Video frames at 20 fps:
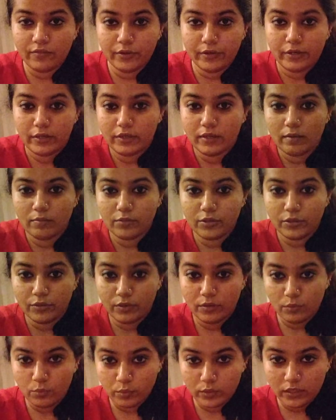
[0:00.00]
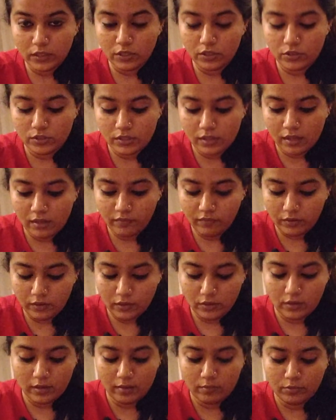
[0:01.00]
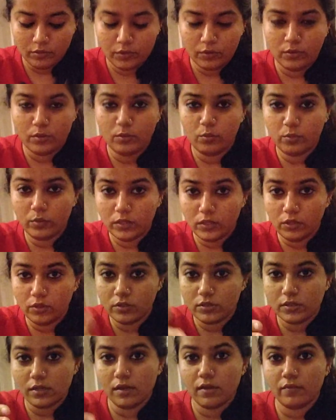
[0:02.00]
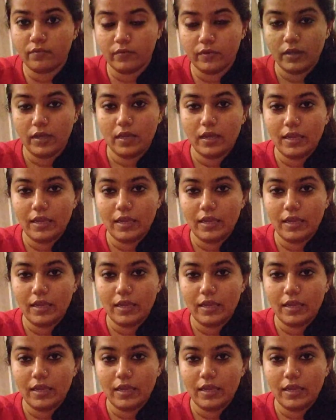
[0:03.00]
you need to come to union within yourself, you need to come to union within yourself,